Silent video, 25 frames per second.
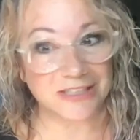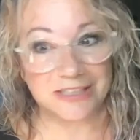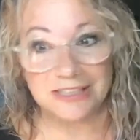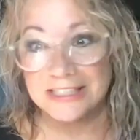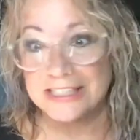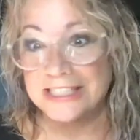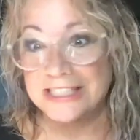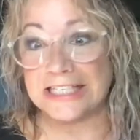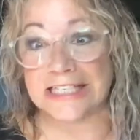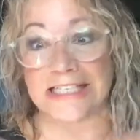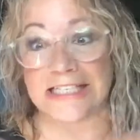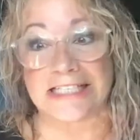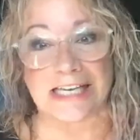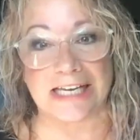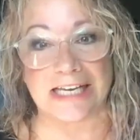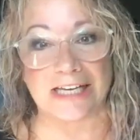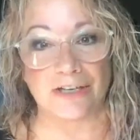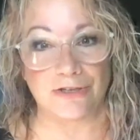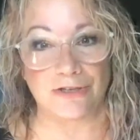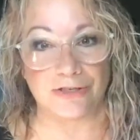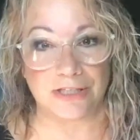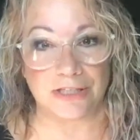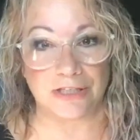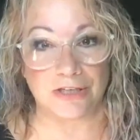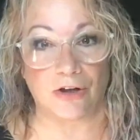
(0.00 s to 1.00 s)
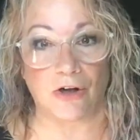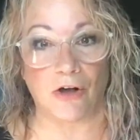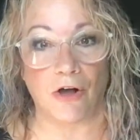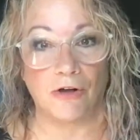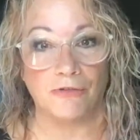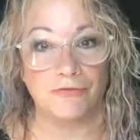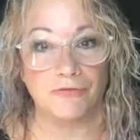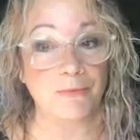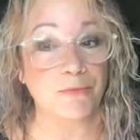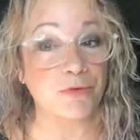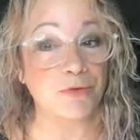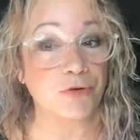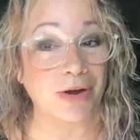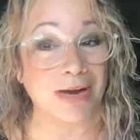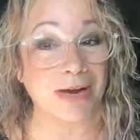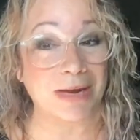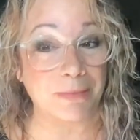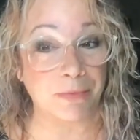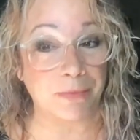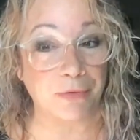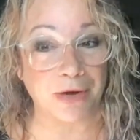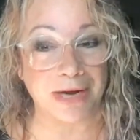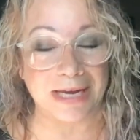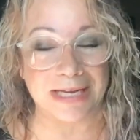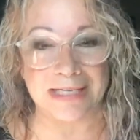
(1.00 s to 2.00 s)
details it all from Gregg
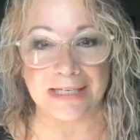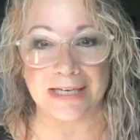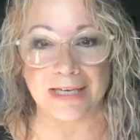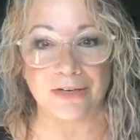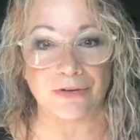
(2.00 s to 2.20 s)
Braden.